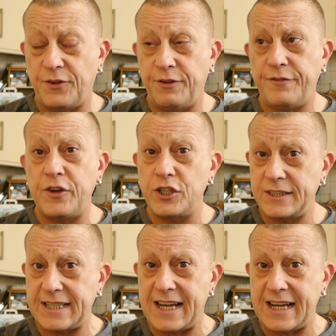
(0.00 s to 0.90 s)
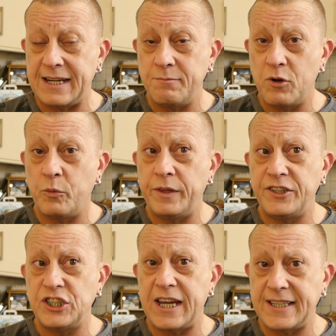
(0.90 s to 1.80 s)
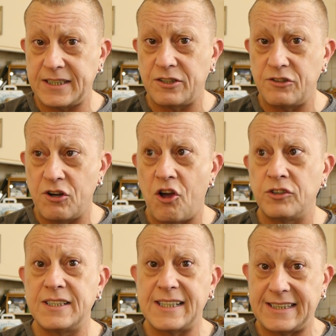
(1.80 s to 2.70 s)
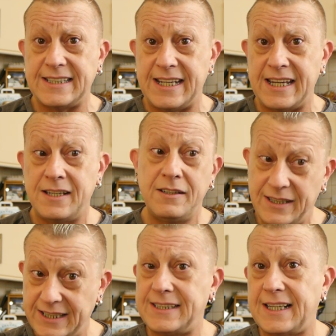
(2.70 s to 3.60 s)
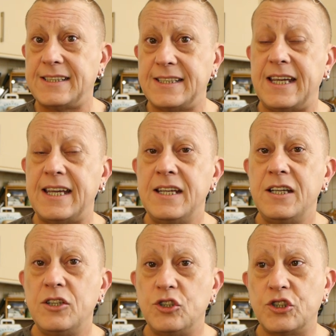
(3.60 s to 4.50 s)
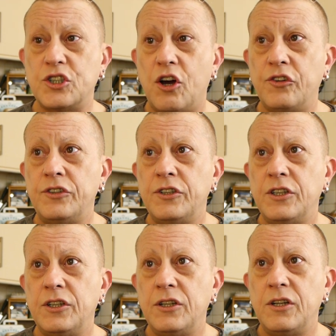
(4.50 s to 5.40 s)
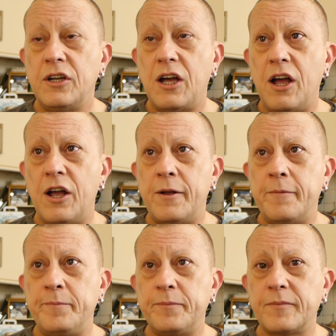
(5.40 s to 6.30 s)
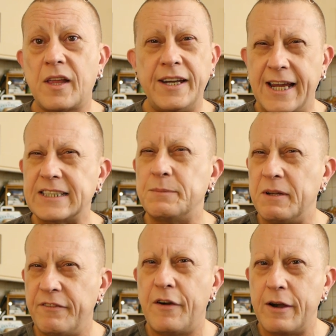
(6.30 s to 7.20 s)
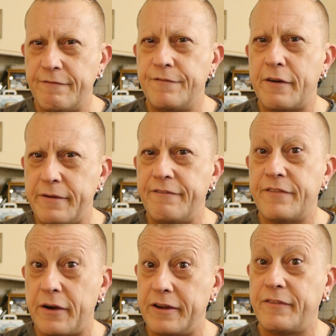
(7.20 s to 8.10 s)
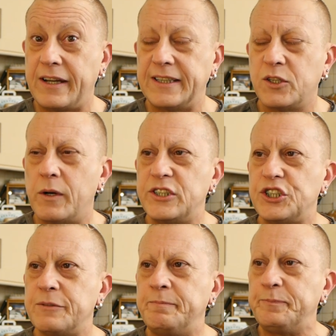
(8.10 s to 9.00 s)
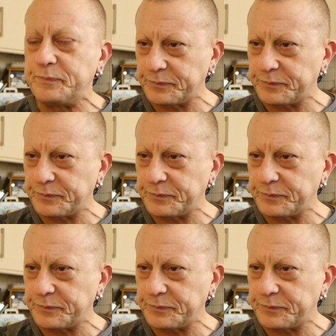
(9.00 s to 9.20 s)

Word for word: for the first time with Jason on Saturday, this Saturday, just gone, um, and he asked me a very, very, very valid question,